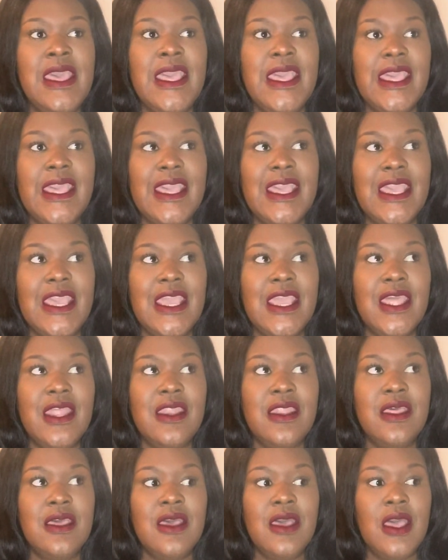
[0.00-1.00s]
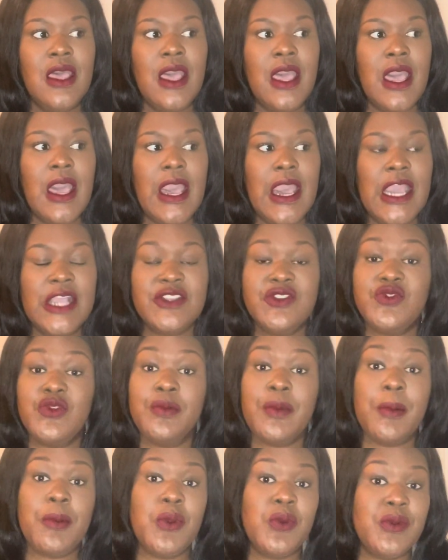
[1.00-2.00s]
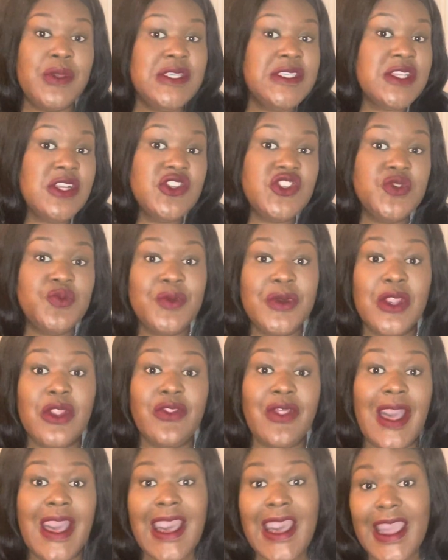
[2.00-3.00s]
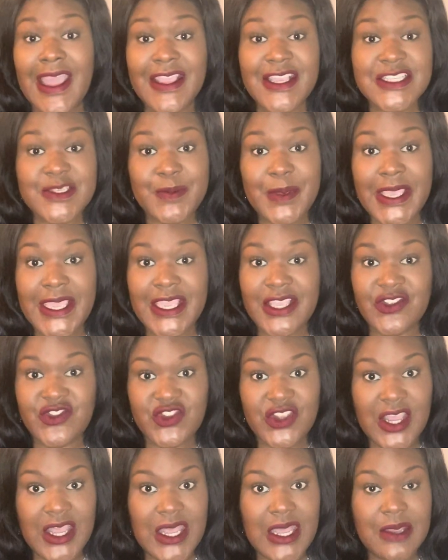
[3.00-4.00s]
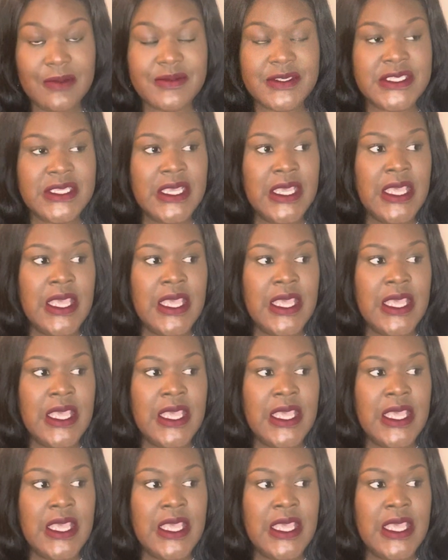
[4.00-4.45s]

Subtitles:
And I just remember researching what are the highest paying jobs.